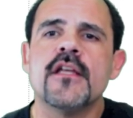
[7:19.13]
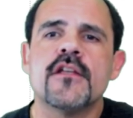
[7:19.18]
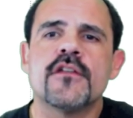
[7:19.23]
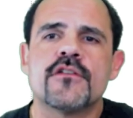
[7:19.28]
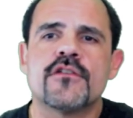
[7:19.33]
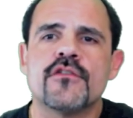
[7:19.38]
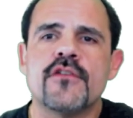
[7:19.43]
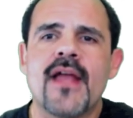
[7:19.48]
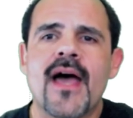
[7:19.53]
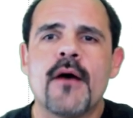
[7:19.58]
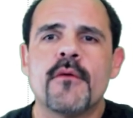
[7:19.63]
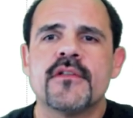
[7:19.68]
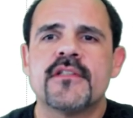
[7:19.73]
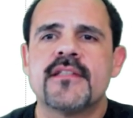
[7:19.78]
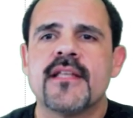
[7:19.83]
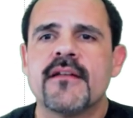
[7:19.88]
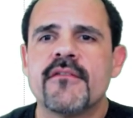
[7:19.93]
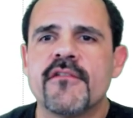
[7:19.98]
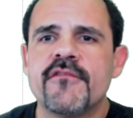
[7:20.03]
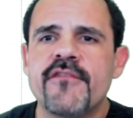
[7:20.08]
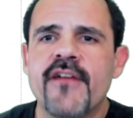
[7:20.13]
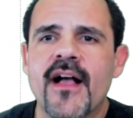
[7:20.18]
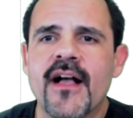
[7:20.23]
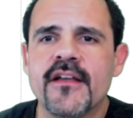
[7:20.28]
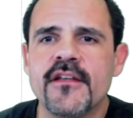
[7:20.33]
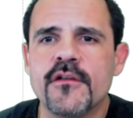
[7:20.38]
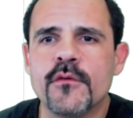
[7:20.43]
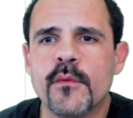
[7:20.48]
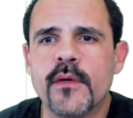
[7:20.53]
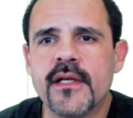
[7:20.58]
So now instead of
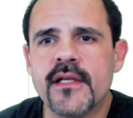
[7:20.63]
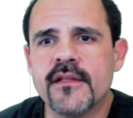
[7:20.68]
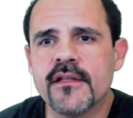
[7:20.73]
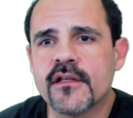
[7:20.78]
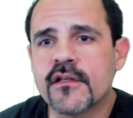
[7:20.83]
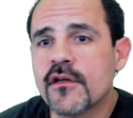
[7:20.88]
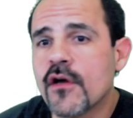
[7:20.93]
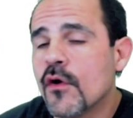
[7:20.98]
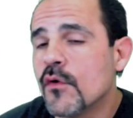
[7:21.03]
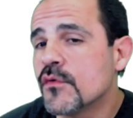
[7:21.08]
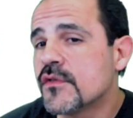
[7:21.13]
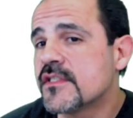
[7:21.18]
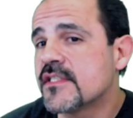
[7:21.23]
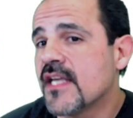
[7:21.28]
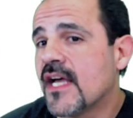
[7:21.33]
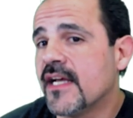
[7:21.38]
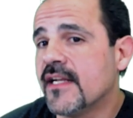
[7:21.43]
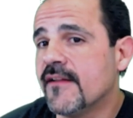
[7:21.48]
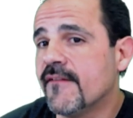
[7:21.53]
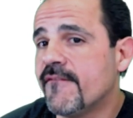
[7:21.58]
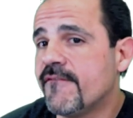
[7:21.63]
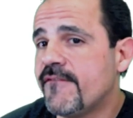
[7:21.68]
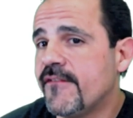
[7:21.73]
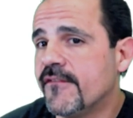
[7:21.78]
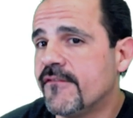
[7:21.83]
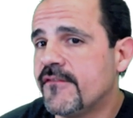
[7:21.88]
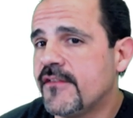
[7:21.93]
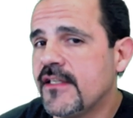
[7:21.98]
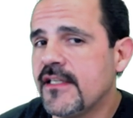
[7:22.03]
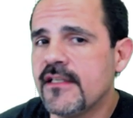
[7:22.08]
evaluating the cosine of
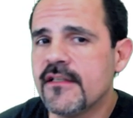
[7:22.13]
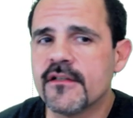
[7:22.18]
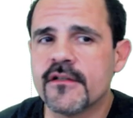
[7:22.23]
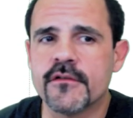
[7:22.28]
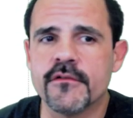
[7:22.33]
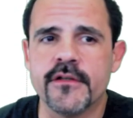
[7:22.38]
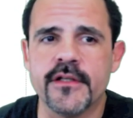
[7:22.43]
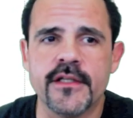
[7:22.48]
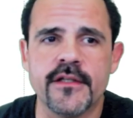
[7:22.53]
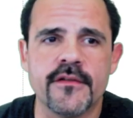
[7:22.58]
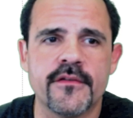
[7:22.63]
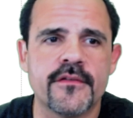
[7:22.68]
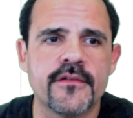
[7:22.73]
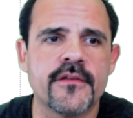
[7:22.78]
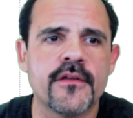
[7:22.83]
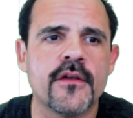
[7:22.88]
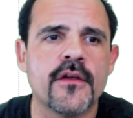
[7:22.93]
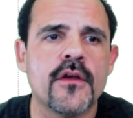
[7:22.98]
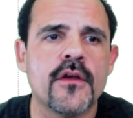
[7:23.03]
15 degrees,